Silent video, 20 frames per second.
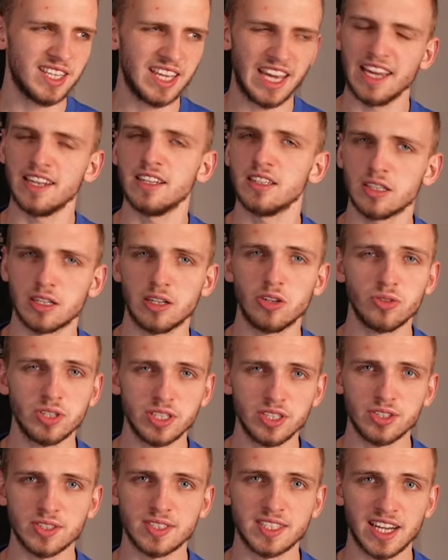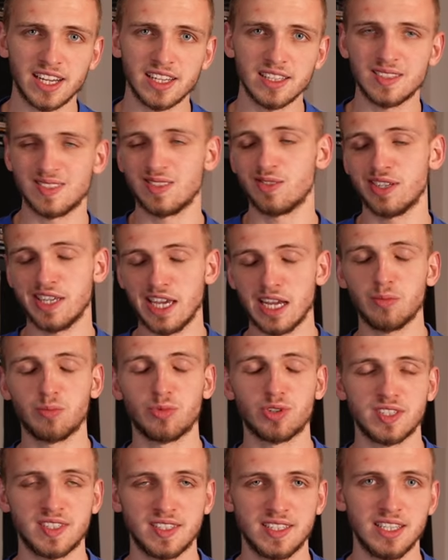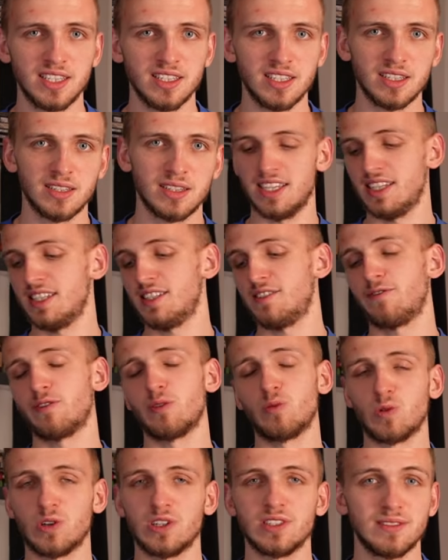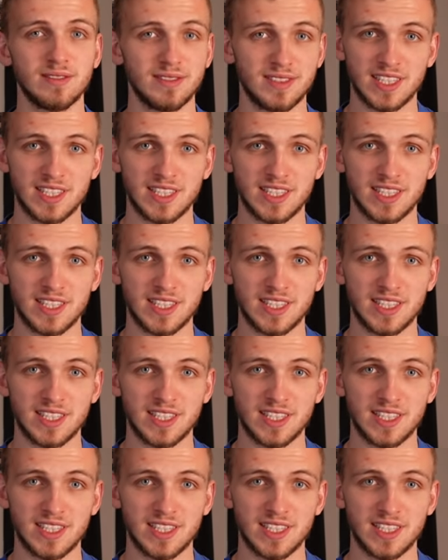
can include in your diet to get more zinc is for one,